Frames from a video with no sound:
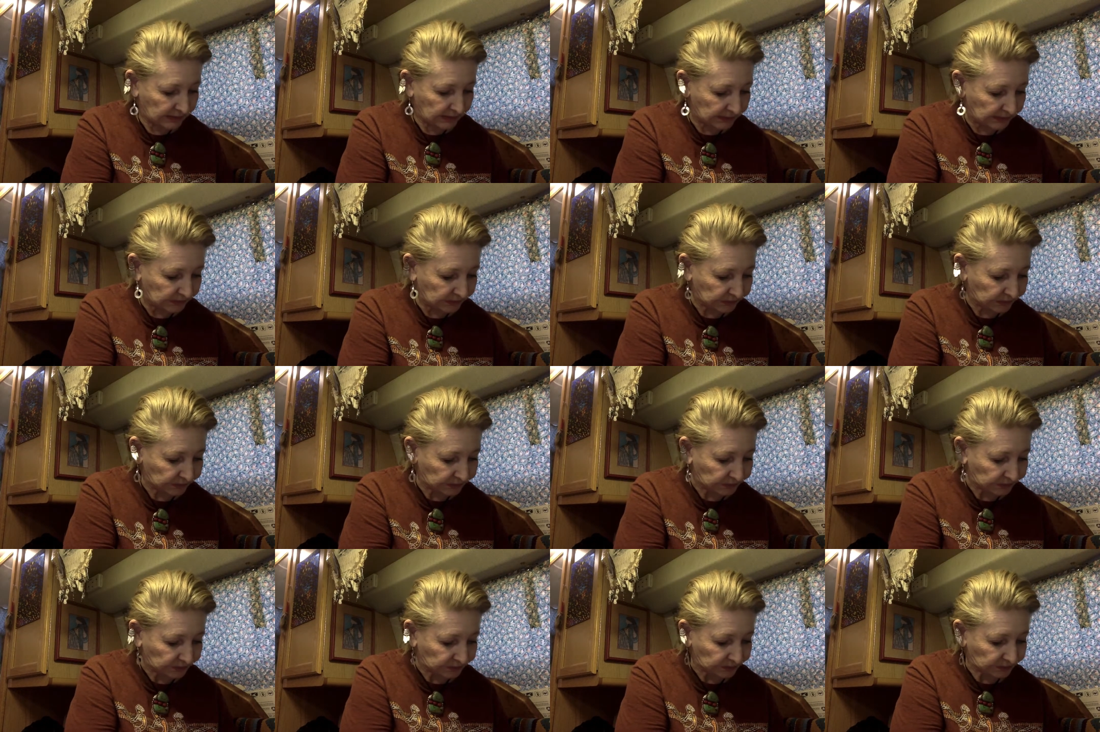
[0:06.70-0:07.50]

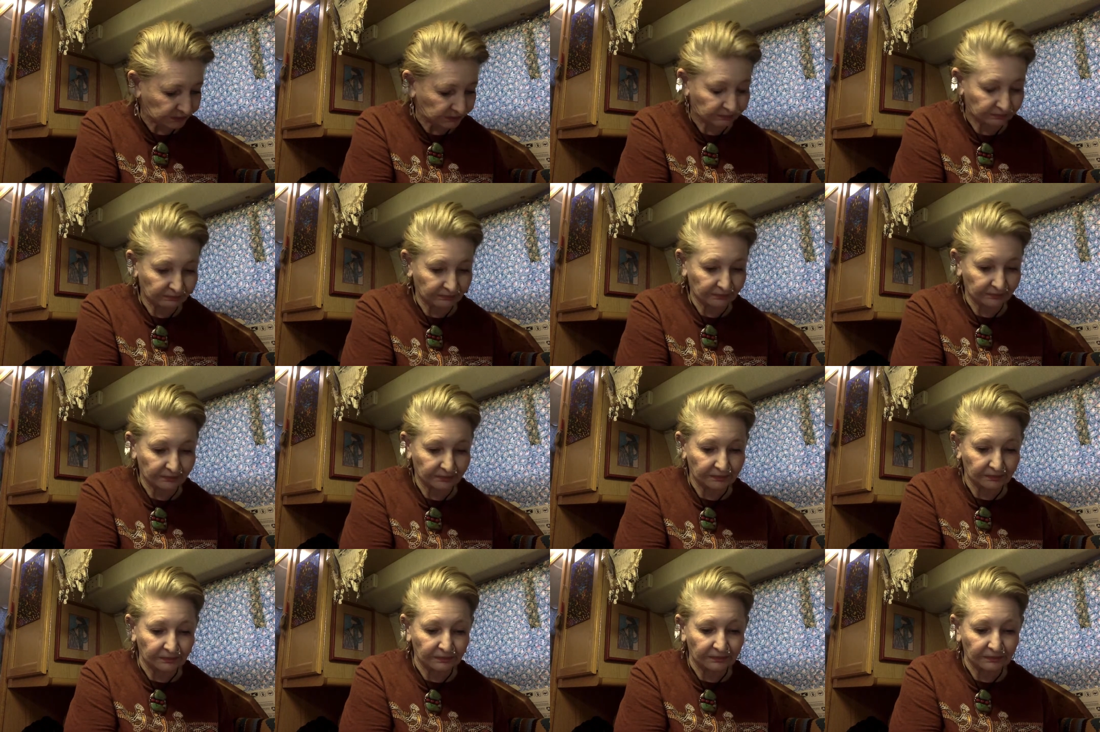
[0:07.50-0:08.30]

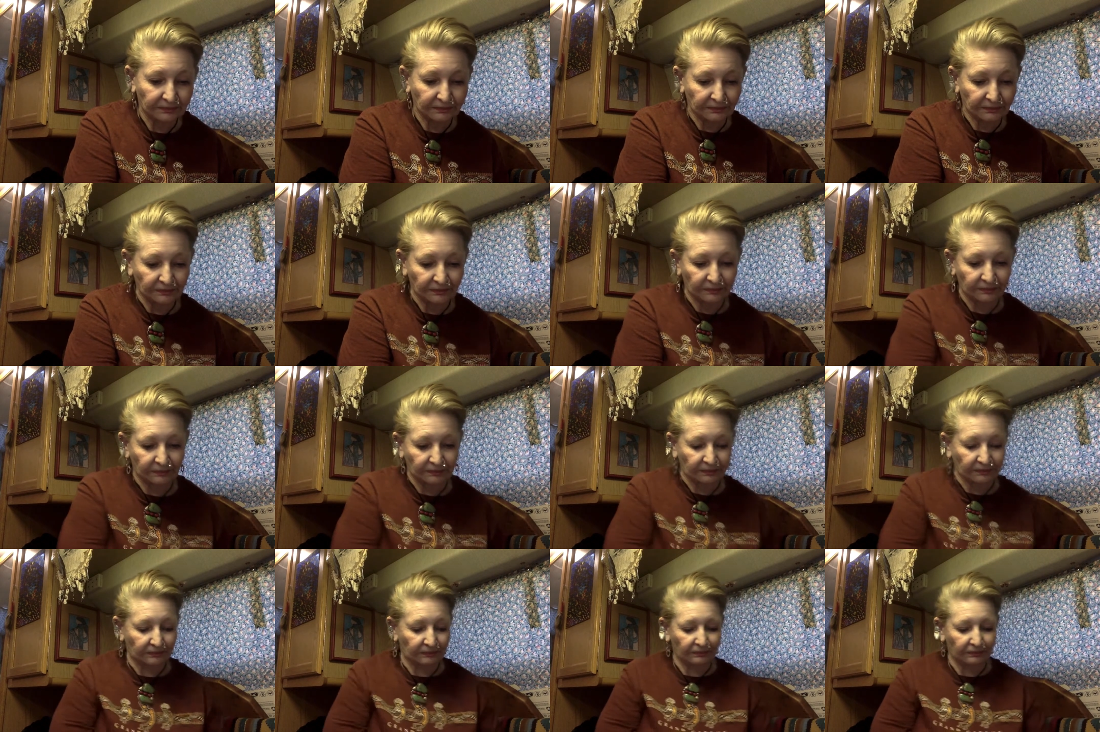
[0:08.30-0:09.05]
(silence)